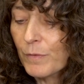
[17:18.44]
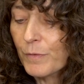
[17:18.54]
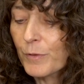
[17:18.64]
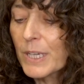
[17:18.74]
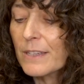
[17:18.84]

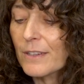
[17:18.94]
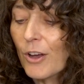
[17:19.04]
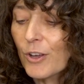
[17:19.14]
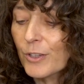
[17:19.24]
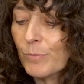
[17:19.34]

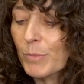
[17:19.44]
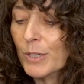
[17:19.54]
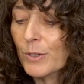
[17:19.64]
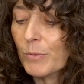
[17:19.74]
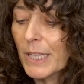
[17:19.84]
frisson
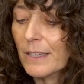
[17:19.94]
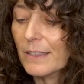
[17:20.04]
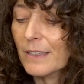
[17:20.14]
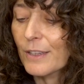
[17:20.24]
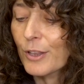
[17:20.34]

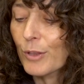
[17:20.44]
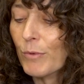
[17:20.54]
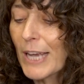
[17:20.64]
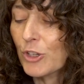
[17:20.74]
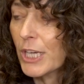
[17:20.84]
between
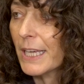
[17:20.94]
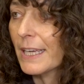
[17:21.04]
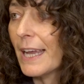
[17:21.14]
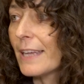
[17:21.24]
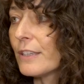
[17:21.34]

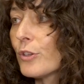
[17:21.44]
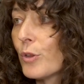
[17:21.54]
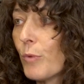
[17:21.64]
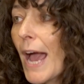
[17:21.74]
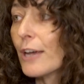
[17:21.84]
threshing and
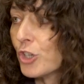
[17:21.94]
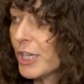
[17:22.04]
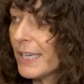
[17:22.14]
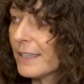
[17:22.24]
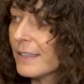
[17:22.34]

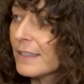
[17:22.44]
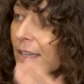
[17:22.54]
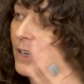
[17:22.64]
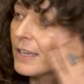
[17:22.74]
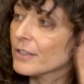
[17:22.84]
thrashing.
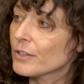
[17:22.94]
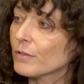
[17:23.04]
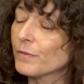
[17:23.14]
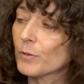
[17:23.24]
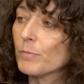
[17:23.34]

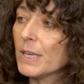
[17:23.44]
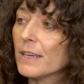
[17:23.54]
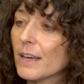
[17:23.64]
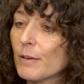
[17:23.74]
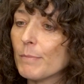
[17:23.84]
So for
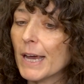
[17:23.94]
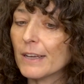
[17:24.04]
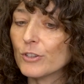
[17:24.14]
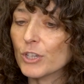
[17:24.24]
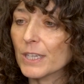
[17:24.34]
me, I
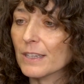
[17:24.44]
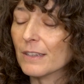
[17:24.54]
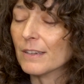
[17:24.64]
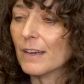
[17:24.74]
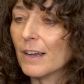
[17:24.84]

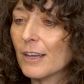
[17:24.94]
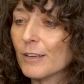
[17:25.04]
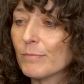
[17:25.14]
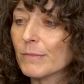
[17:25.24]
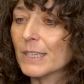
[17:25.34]
imagine
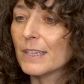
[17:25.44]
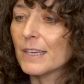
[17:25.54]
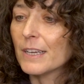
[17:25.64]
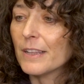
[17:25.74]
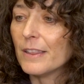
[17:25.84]

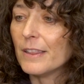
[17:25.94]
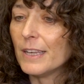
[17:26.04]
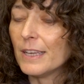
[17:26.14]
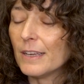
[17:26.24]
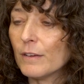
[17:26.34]

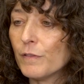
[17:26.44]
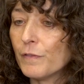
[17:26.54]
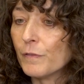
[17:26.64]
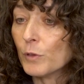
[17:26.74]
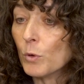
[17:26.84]
the
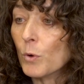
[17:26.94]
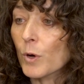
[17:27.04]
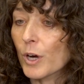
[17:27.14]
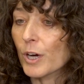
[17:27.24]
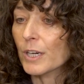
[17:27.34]

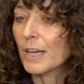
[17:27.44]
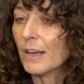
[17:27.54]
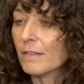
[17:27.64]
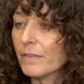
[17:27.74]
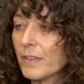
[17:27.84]
floor
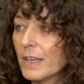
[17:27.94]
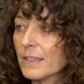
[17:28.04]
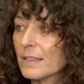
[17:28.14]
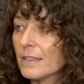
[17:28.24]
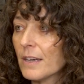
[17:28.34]
of
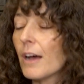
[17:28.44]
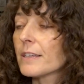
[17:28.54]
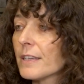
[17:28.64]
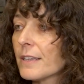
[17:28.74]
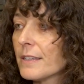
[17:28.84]
this
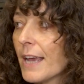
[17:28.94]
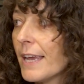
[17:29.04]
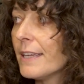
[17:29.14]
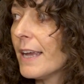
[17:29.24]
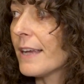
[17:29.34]
toxic
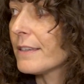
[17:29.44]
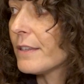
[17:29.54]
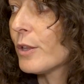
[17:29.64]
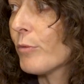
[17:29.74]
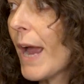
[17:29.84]
site
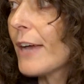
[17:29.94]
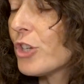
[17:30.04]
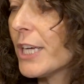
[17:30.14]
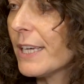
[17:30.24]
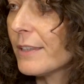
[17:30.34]
as
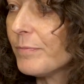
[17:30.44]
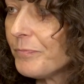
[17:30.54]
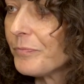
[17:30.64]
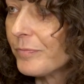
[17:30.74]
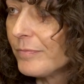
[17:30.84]
thrashing